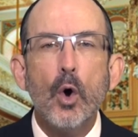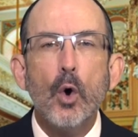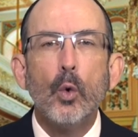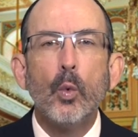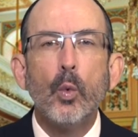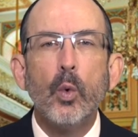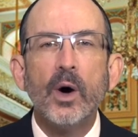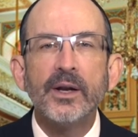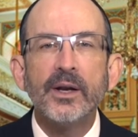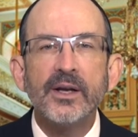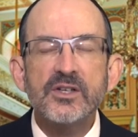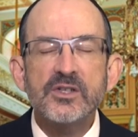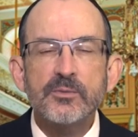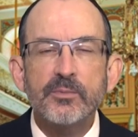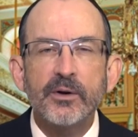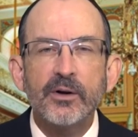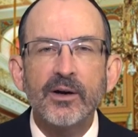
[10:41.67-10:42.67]
one
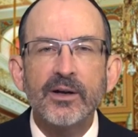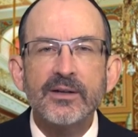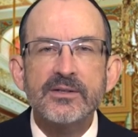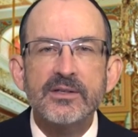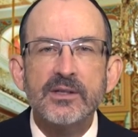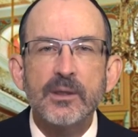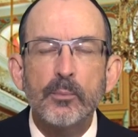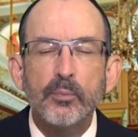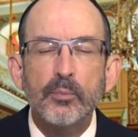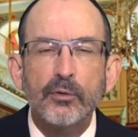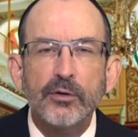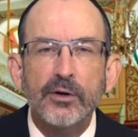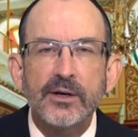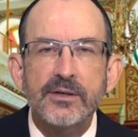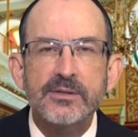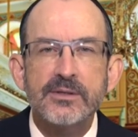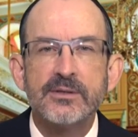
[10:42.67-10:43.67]
experienced the
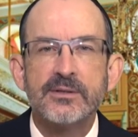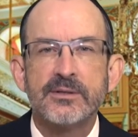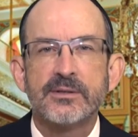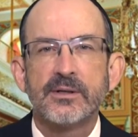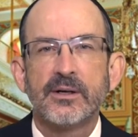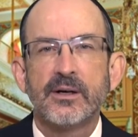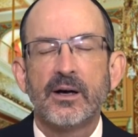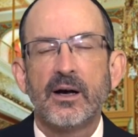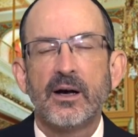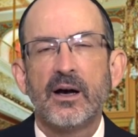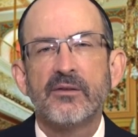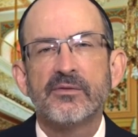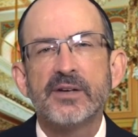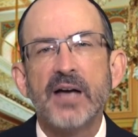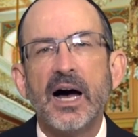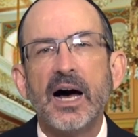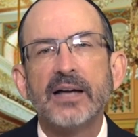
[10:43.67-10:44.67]
presence
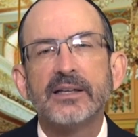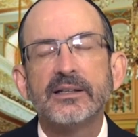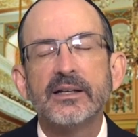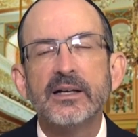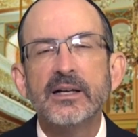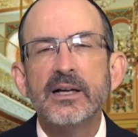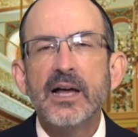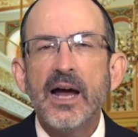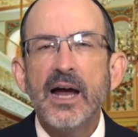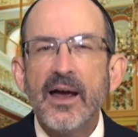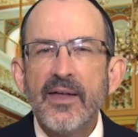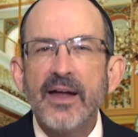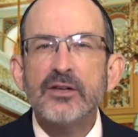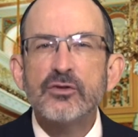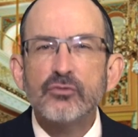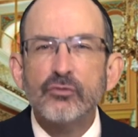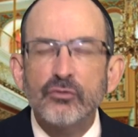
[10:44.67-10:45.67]
of God. And
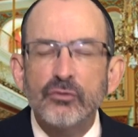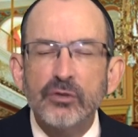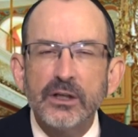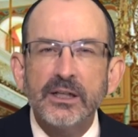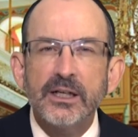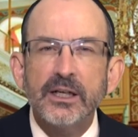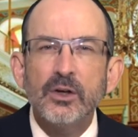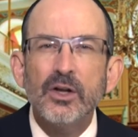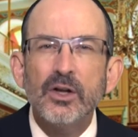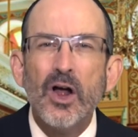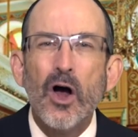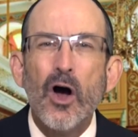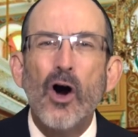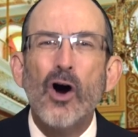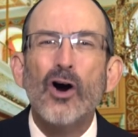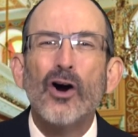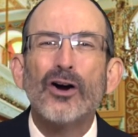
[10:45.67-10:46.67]
that's really
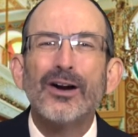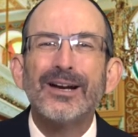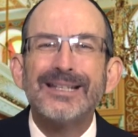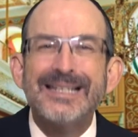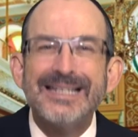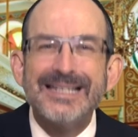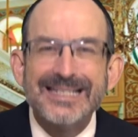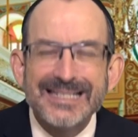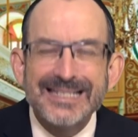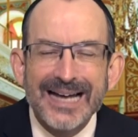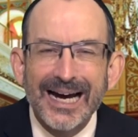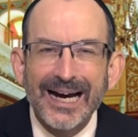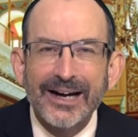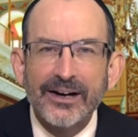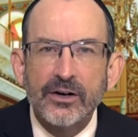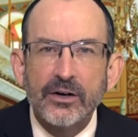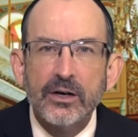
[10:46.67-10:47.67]
our
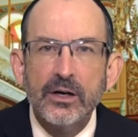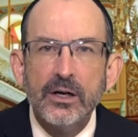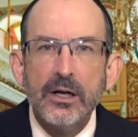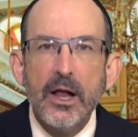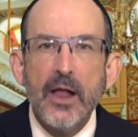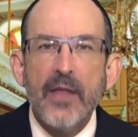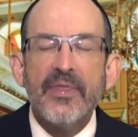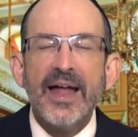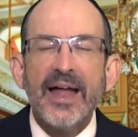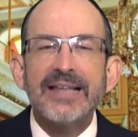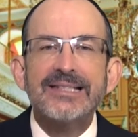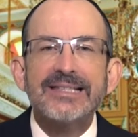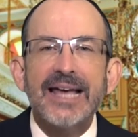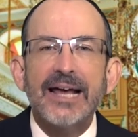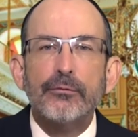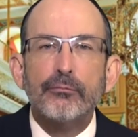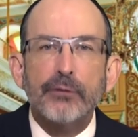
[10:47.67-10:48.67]
desire. That's
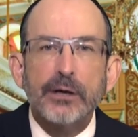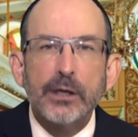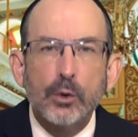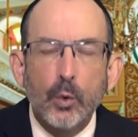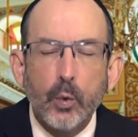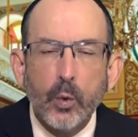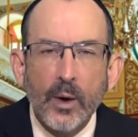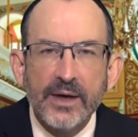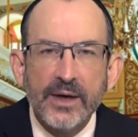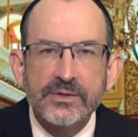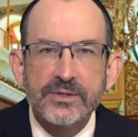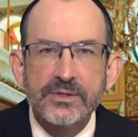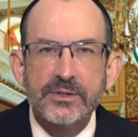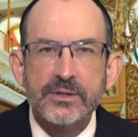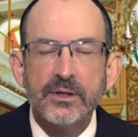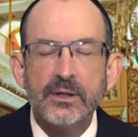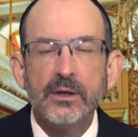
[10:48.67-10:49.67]
that
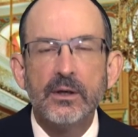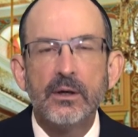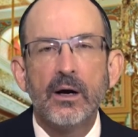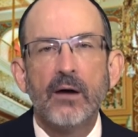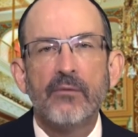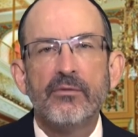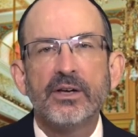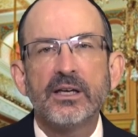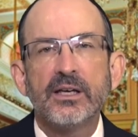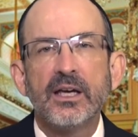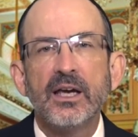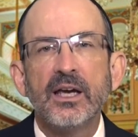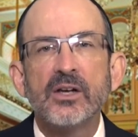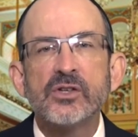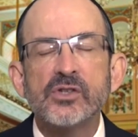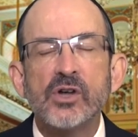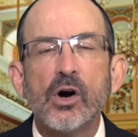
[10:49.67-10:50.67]
request of the
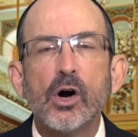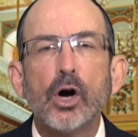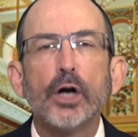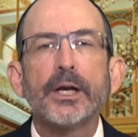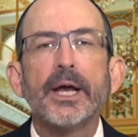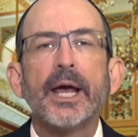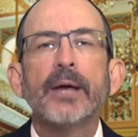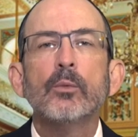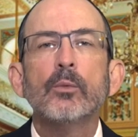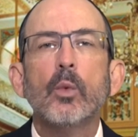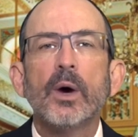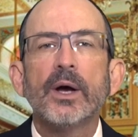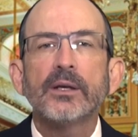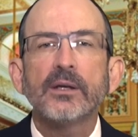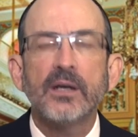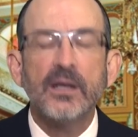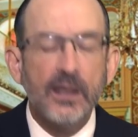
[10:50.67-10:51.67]
king's heart and
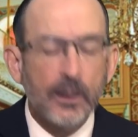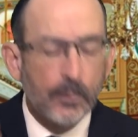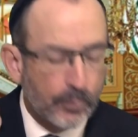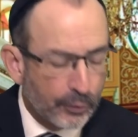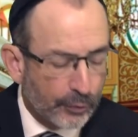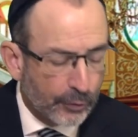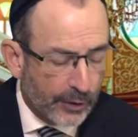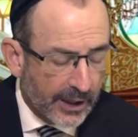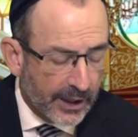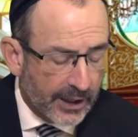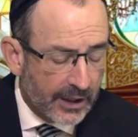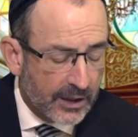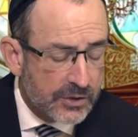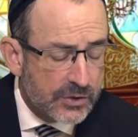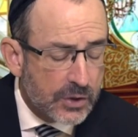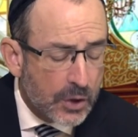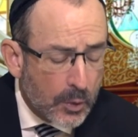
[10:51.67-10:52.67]
what he
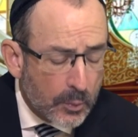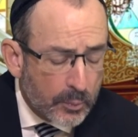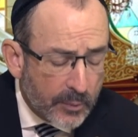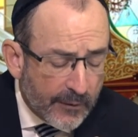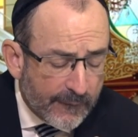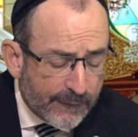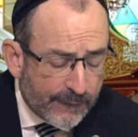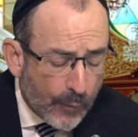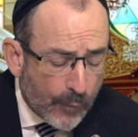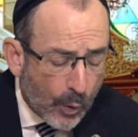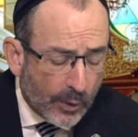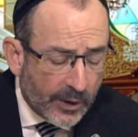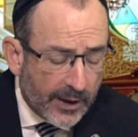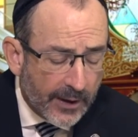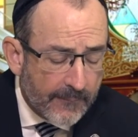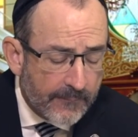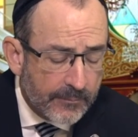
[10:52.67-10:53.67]
prays before
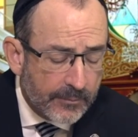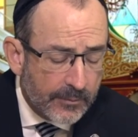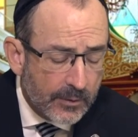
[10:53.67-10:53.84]
him.